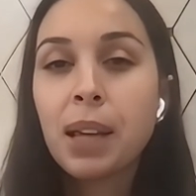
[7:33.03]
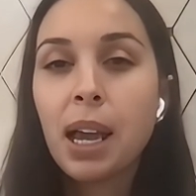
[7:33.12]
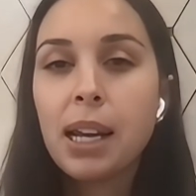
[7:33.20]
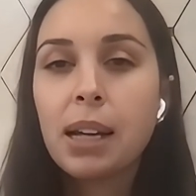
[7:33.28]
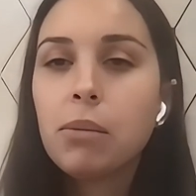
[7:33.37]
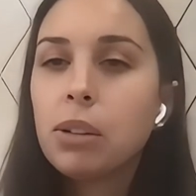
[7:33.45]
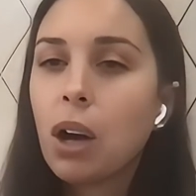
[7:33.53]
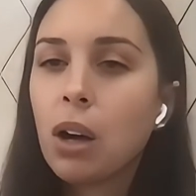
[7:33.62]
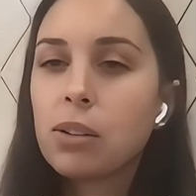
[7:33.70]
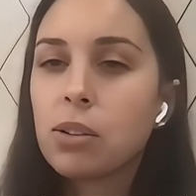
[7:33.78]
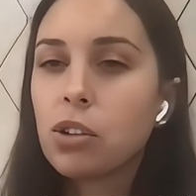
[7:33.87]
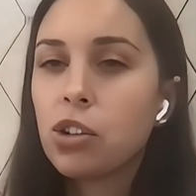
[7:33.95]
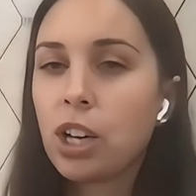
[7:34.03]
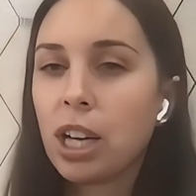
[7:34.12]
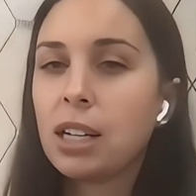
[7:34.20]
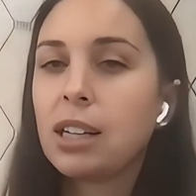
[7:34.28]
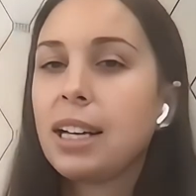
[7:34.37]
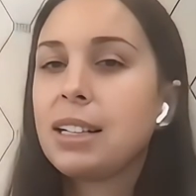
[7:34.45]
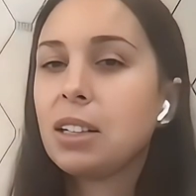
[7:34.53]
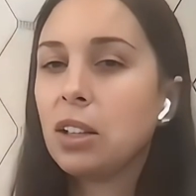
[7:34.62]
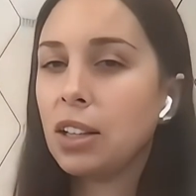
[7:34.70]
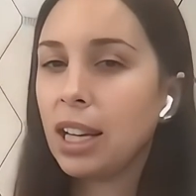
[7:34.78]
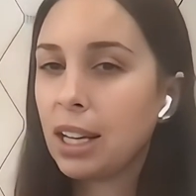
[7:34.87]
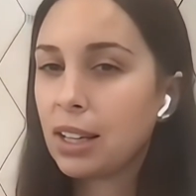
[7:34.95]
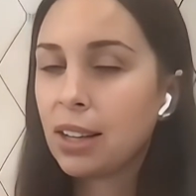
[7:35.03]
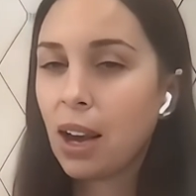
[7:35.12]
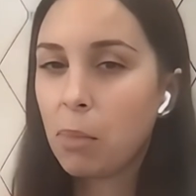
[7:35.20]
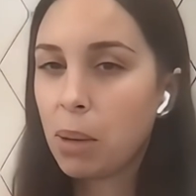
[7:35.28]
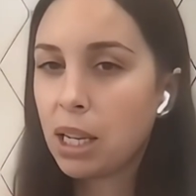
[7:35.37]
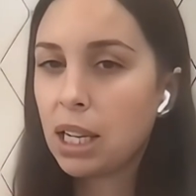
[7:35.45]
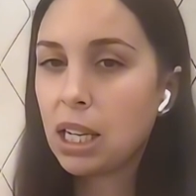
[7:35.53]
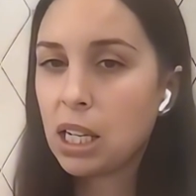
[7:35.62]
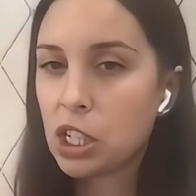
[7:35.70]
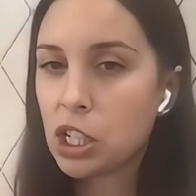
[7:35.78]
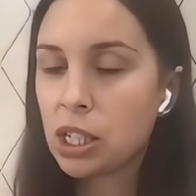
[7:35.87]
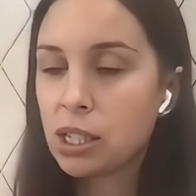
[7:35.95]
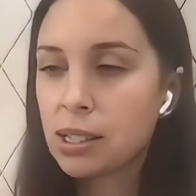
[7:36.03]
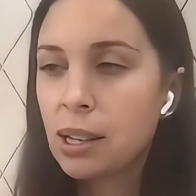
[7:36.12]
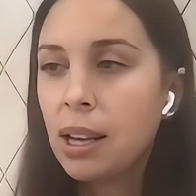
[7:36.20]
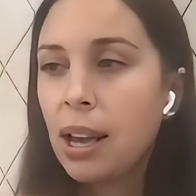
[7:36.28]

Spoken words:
And I would also check like the length, how many inches.